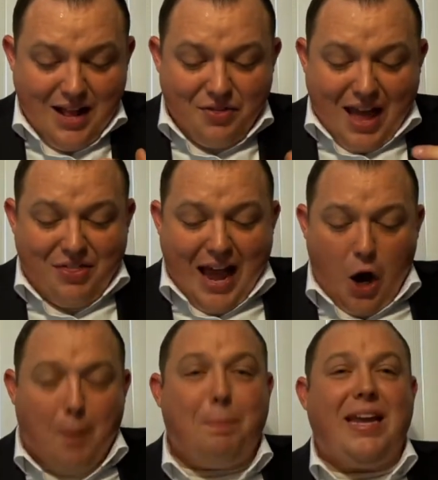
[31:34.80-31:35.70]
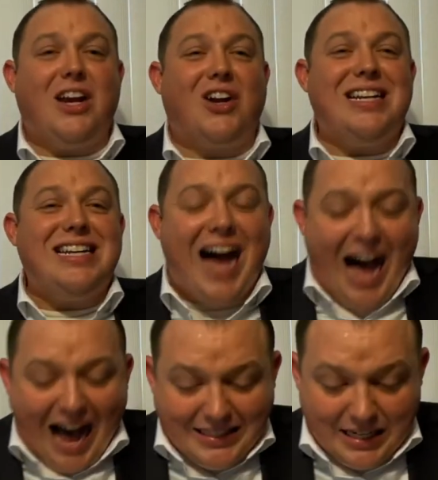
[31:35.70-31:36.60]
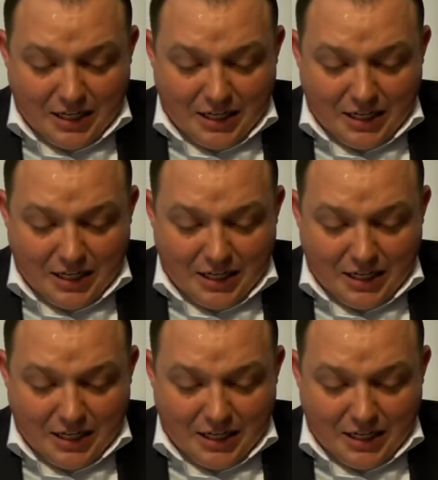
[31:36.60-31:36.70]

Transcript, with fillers: that thou appear not